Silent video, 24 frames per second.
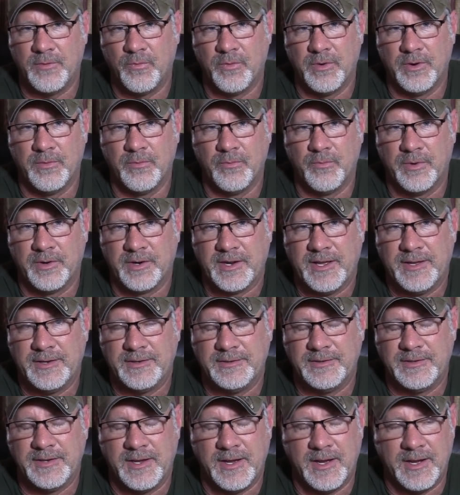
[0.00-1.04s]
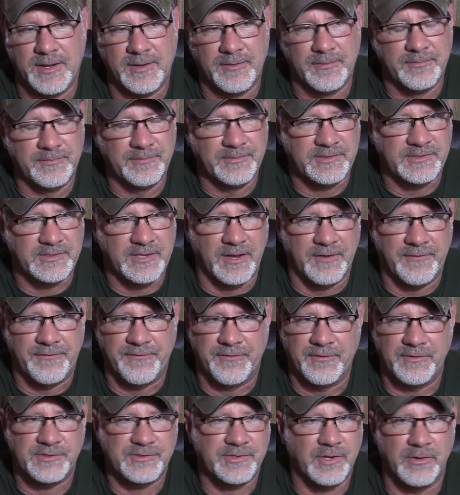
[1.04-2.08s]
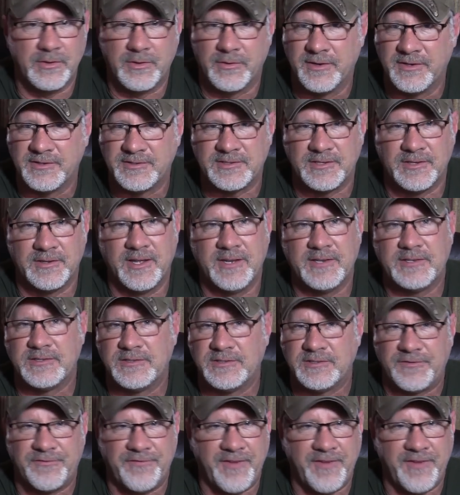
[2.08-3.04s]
We're getting stuff for solar installations,